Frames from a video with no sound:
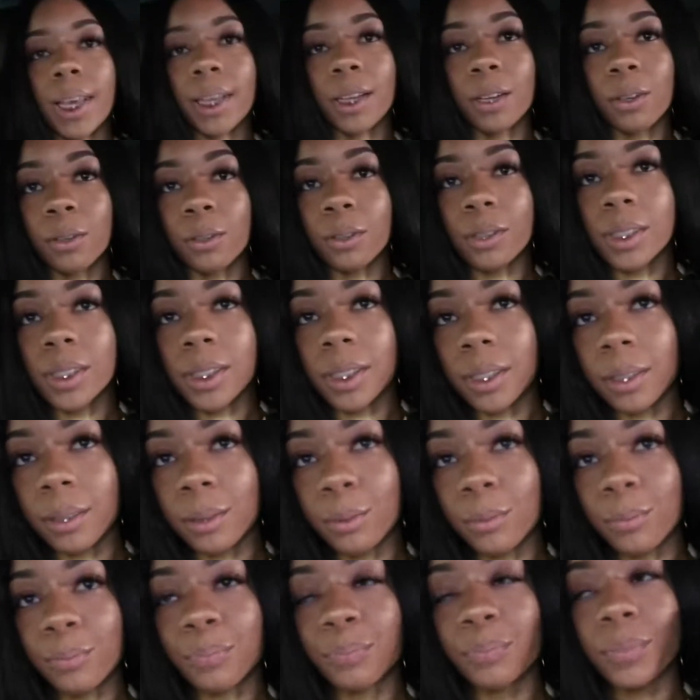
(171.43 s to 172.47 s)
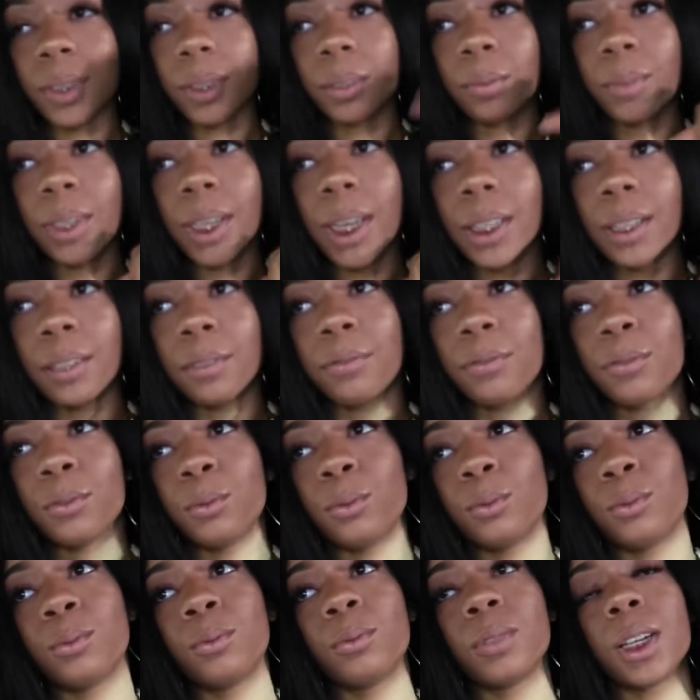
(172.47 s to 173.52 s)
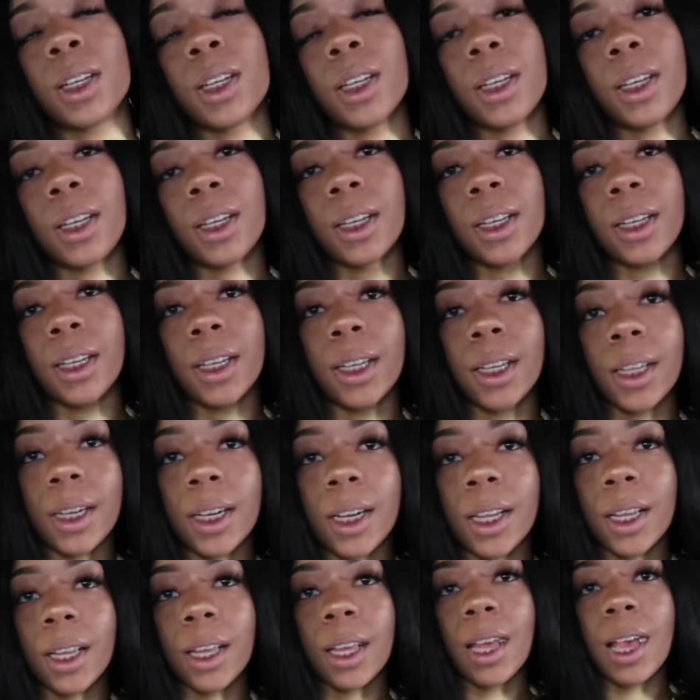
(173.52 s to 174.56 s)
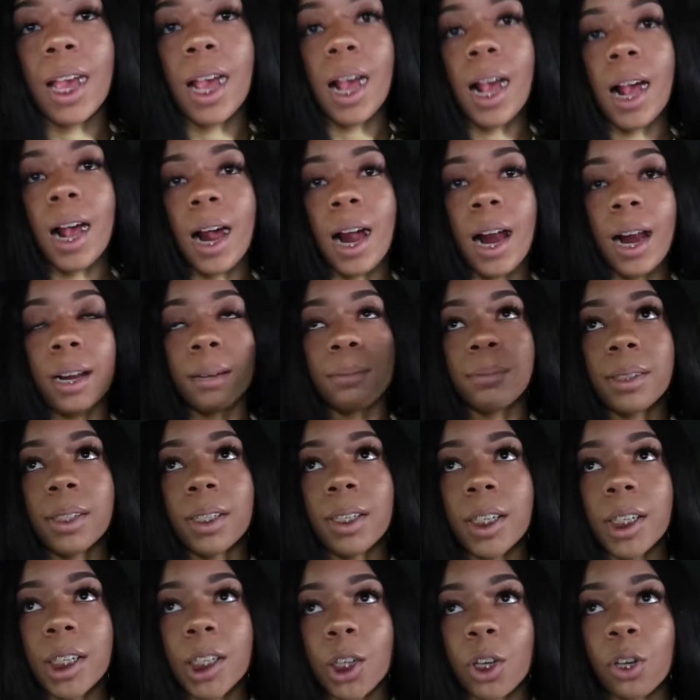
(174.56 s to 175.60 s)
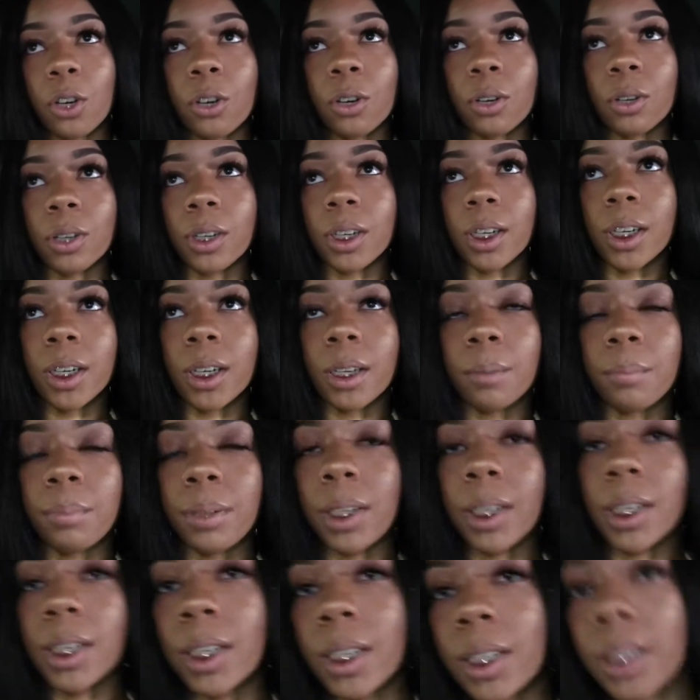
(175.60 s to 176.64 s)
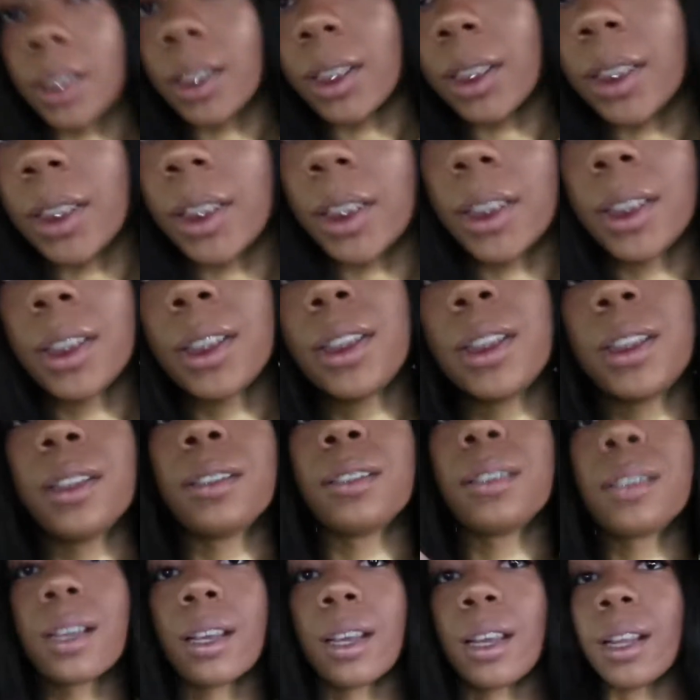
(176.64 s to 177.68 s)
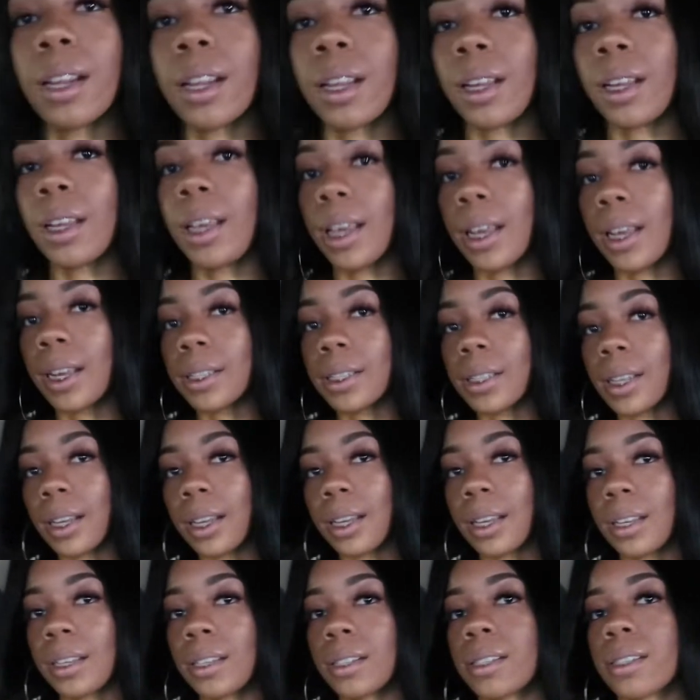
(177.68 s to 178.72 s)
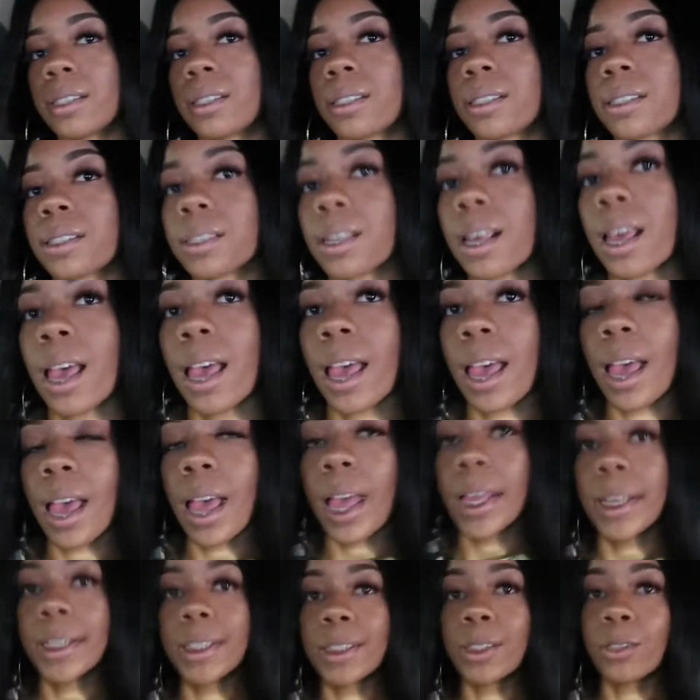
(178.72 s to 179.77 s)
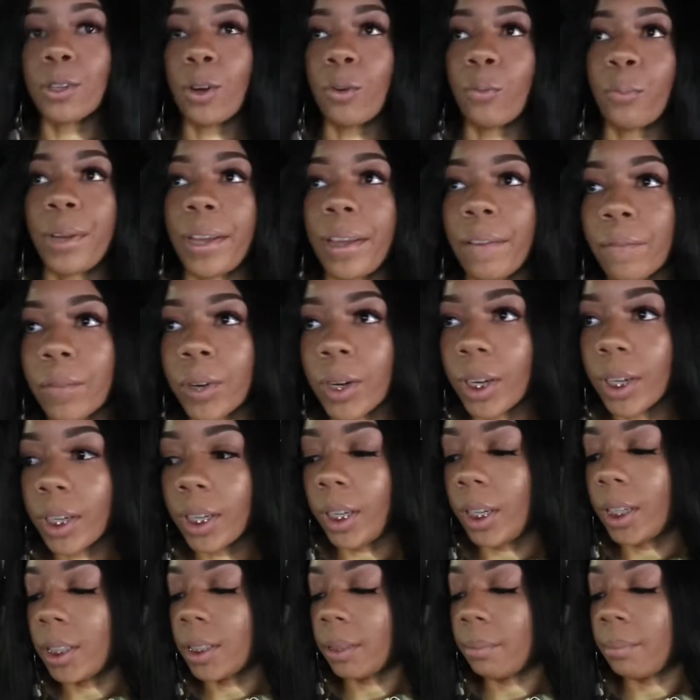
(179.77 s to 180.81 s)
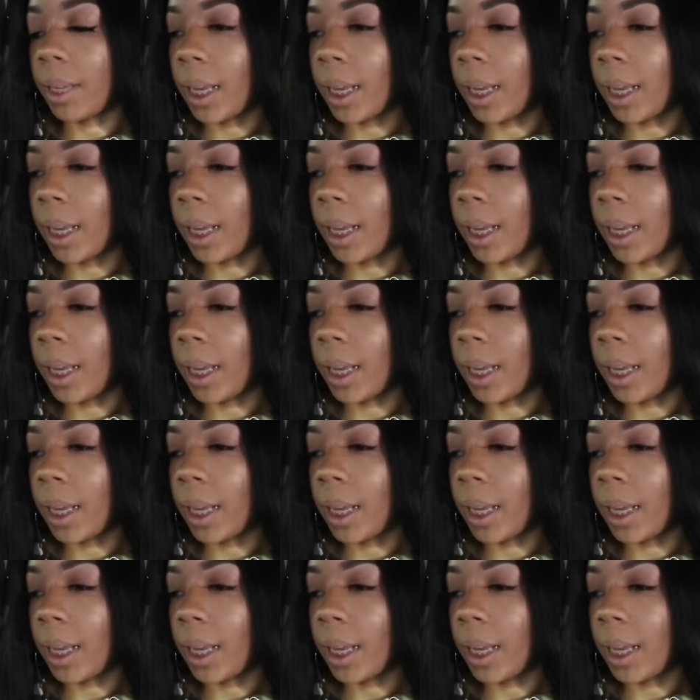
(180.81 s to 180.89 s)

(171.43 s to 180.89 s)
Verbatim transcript: y'all, so we got the food and I'm sitting in the car because she's getting gas, I guess so I'm waiting for her to get some